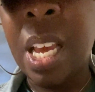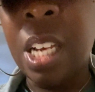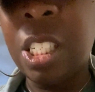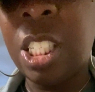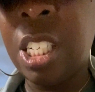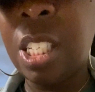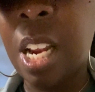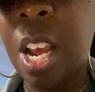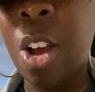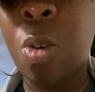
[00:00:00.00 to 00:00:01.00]
she's going
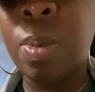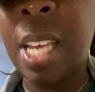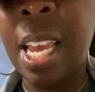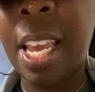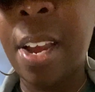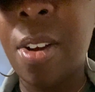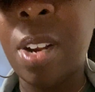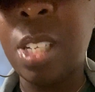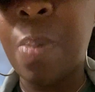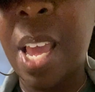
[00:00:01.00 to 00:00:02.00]
to help take care of
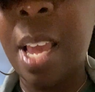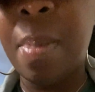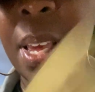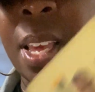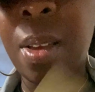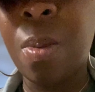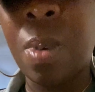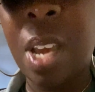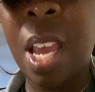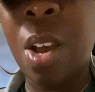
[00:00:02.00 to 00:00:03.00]
this baby,
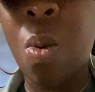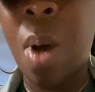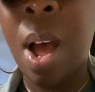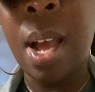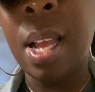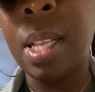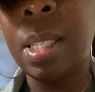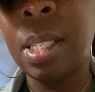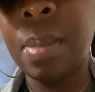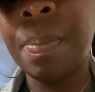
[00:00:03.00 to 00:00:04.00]
king of
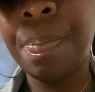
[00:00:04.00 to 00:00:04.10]
wands